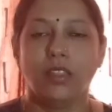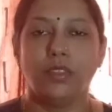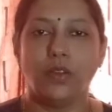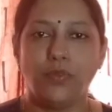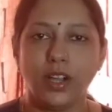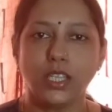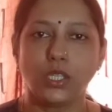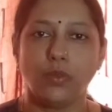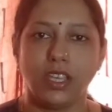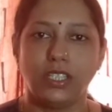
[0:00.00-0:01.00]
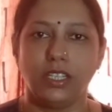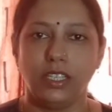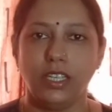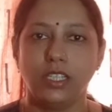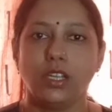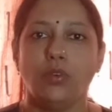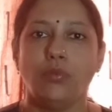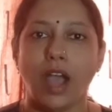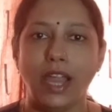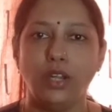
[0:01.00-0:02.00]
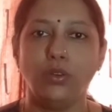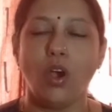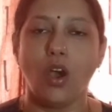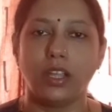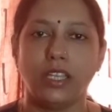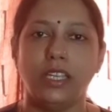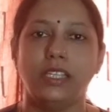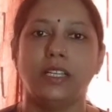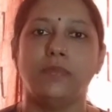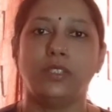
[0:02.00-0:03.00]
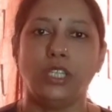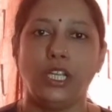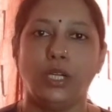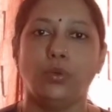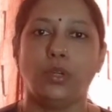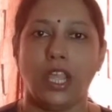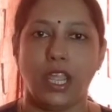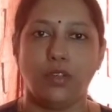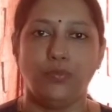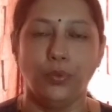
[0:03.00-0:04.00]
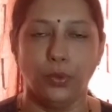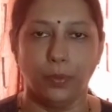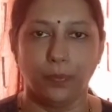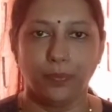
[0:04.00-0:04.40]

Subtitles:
The first question is: why do organisms need to take food?